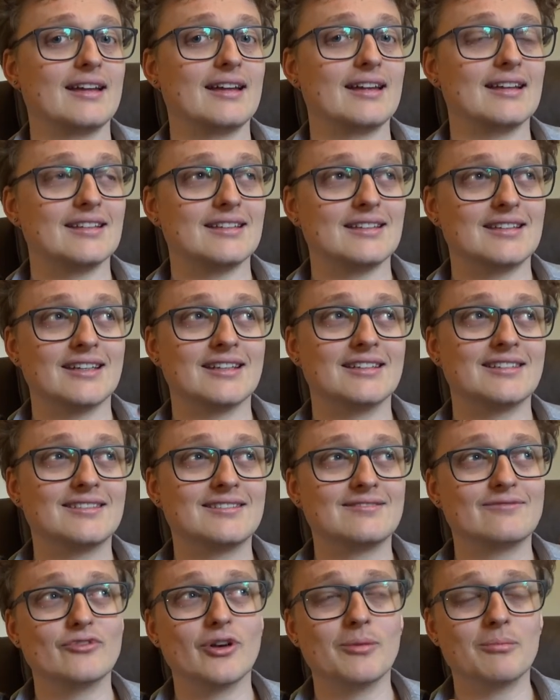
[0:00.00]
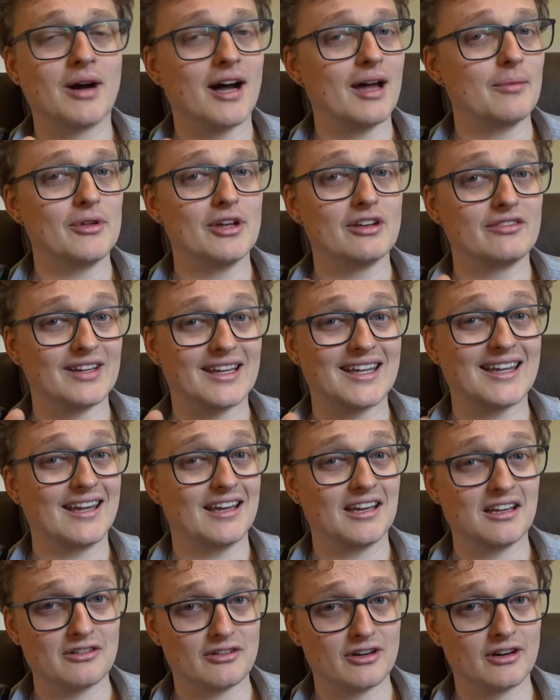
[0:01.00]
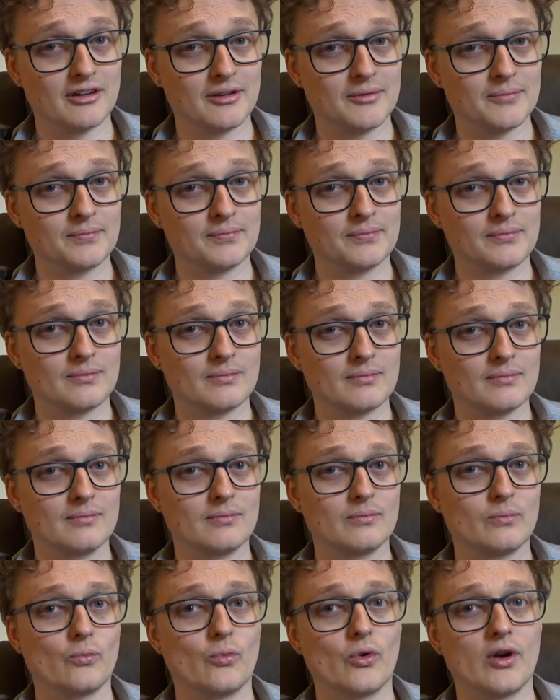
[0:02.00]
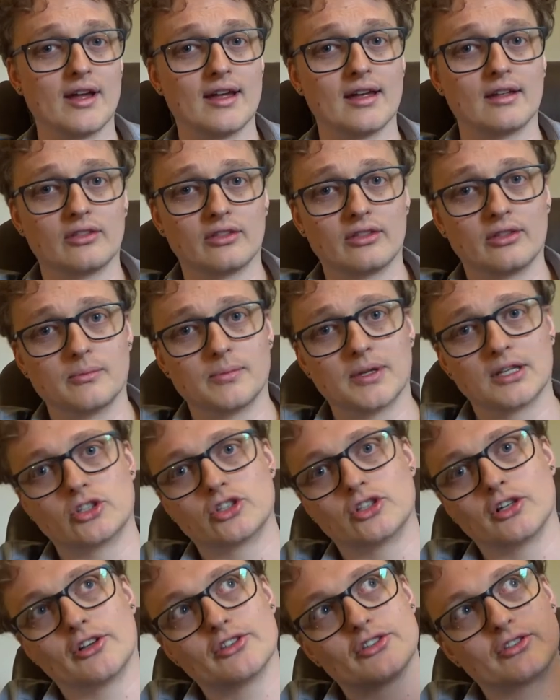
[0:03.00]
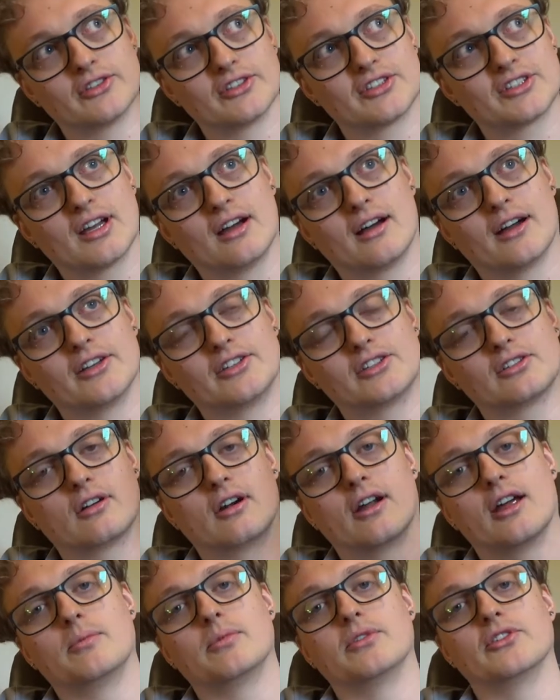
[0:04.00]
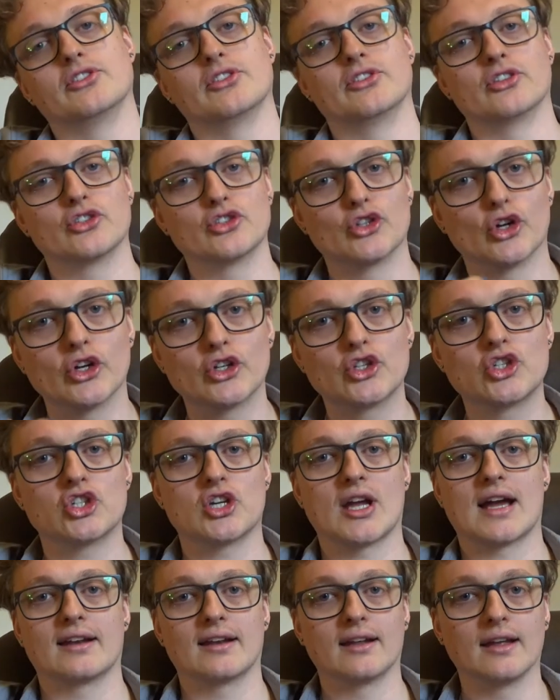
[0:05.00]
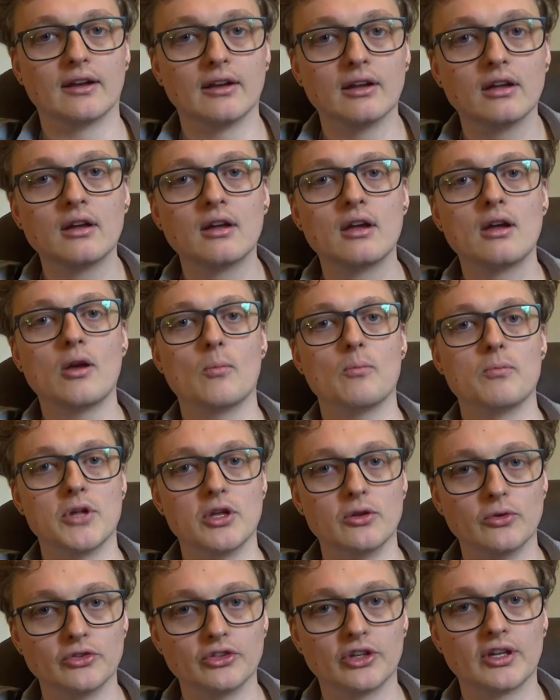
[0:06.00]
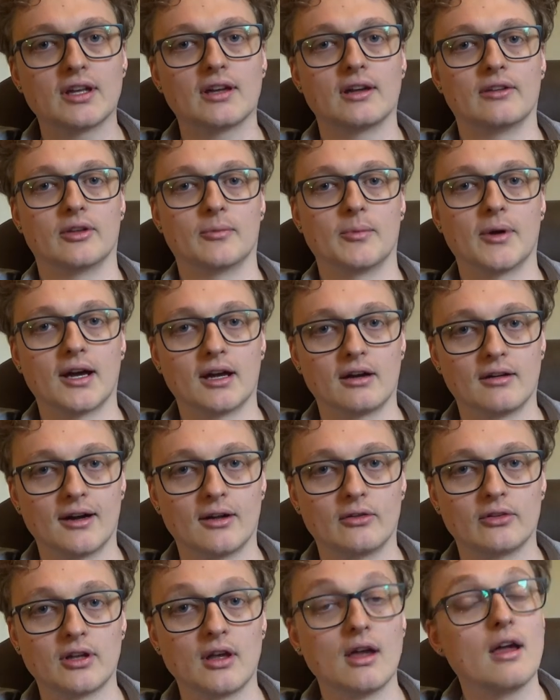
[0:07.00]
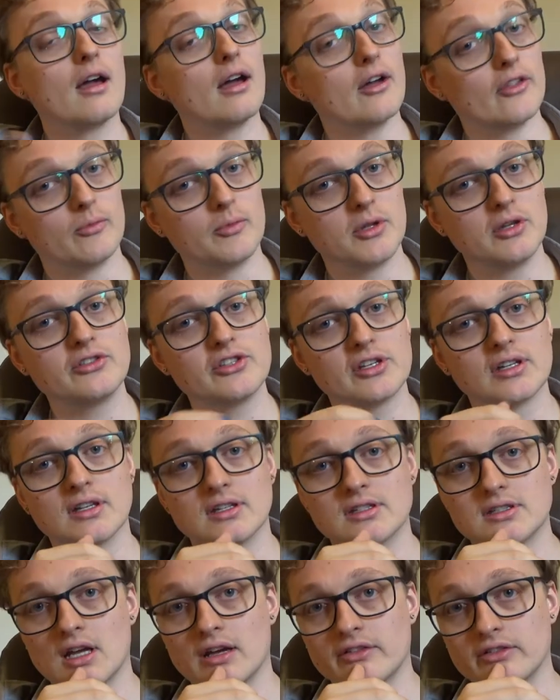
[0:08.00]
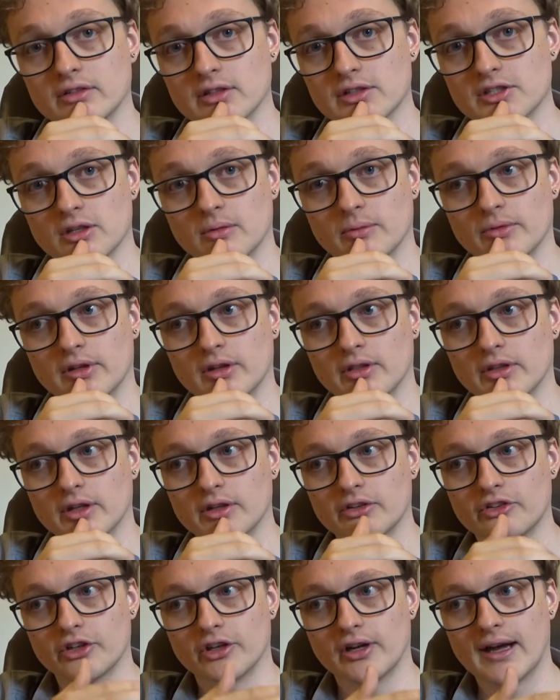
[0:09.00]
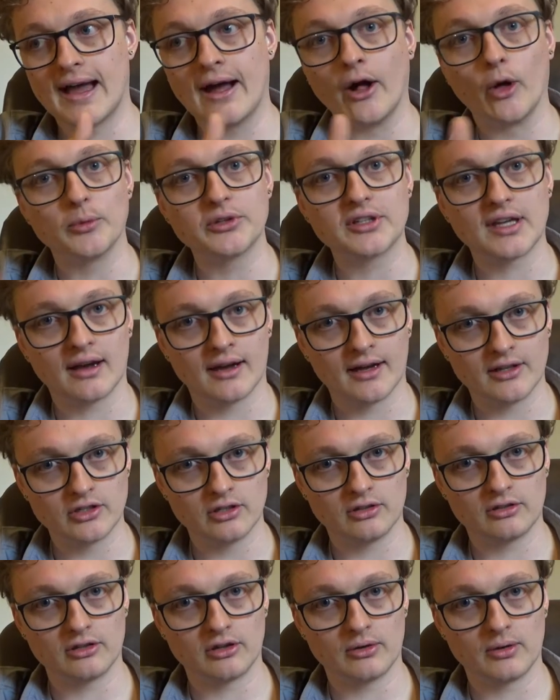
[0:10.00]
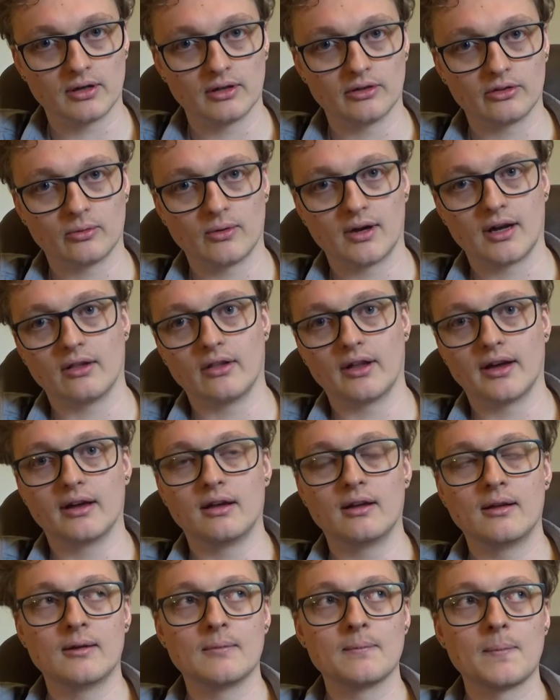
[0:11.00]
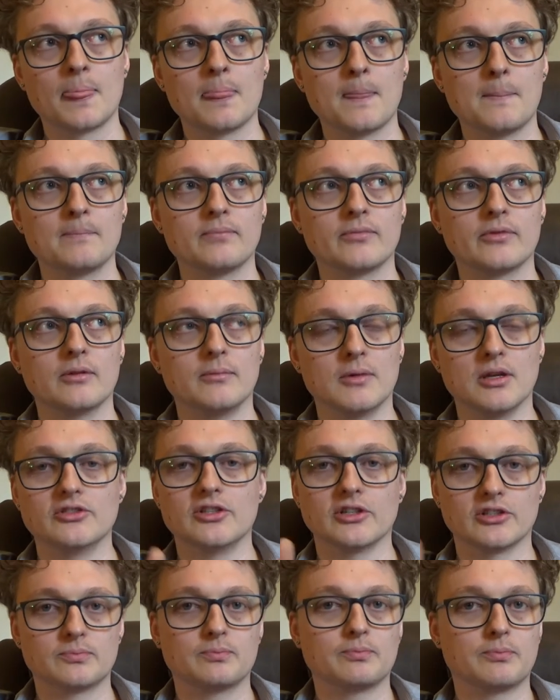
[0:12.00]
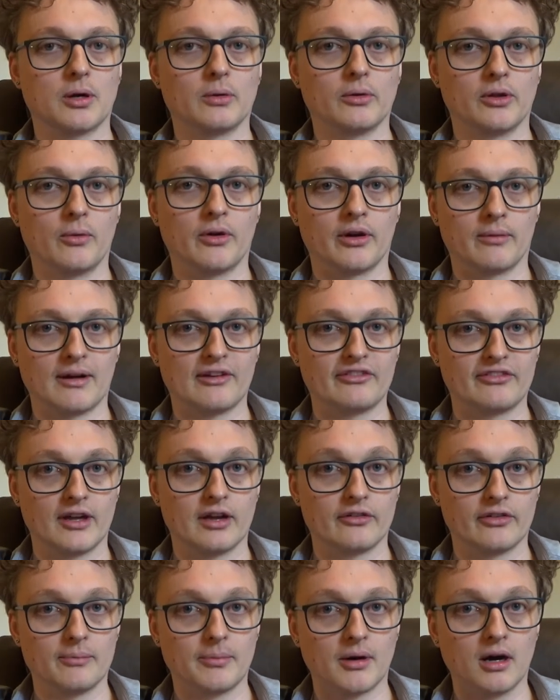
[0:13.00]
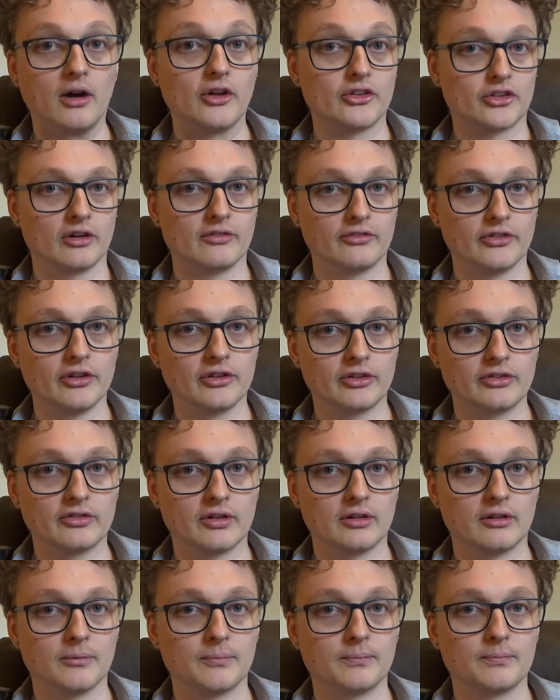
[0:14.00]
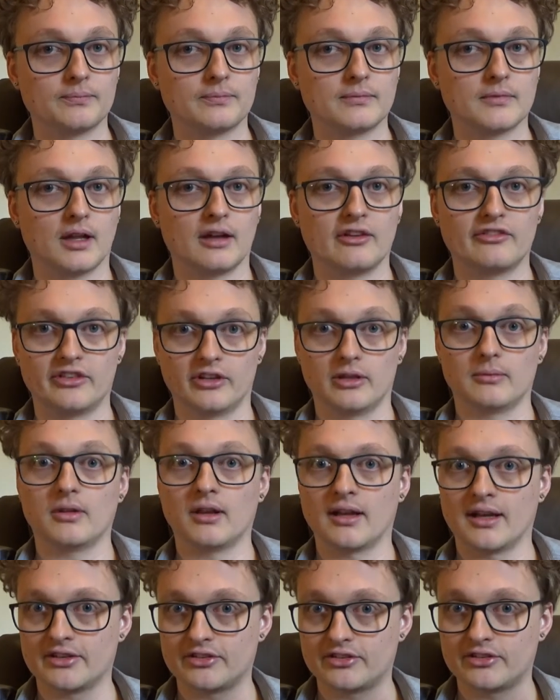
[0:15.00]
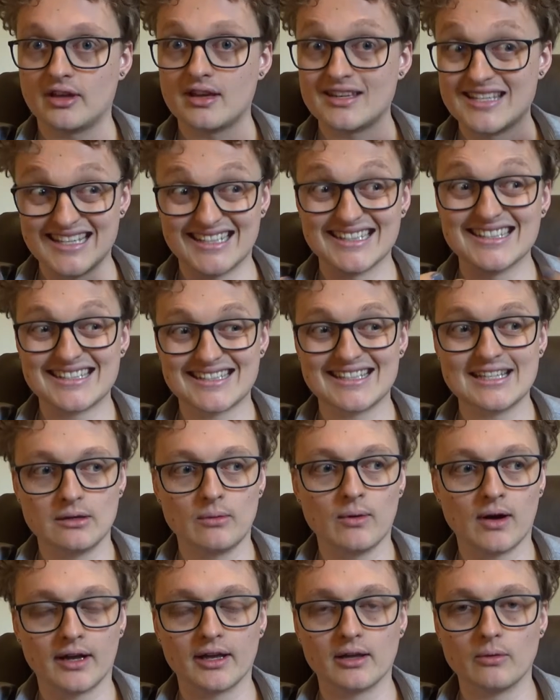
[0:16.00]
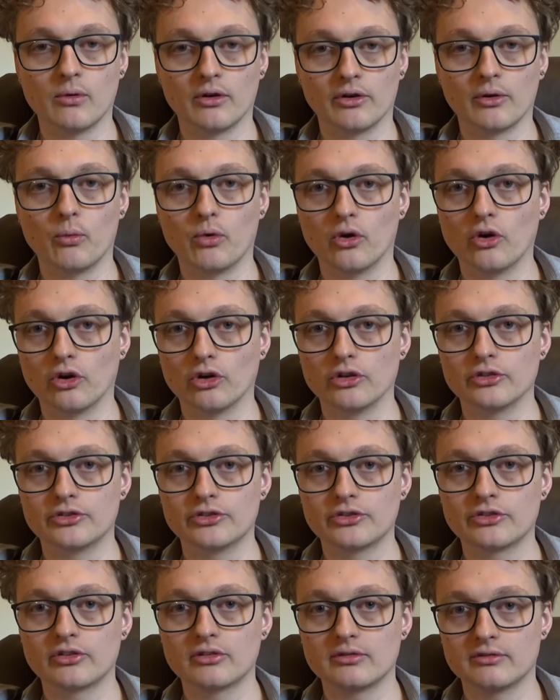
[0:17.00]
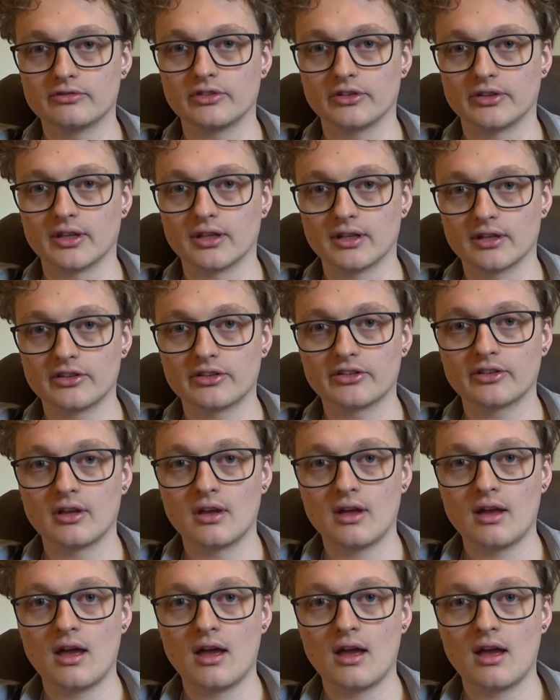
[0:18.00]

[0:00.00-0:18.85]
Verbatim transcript: it did remind me of Akira with the big shots of the skyscrapers and the sort of chanting music in the background. And the music is definitely something that sort of helps guide you through it as well. Like, the music's probably one of my favourite parts of this film, like Philip Glass. You can see why he won awards for this.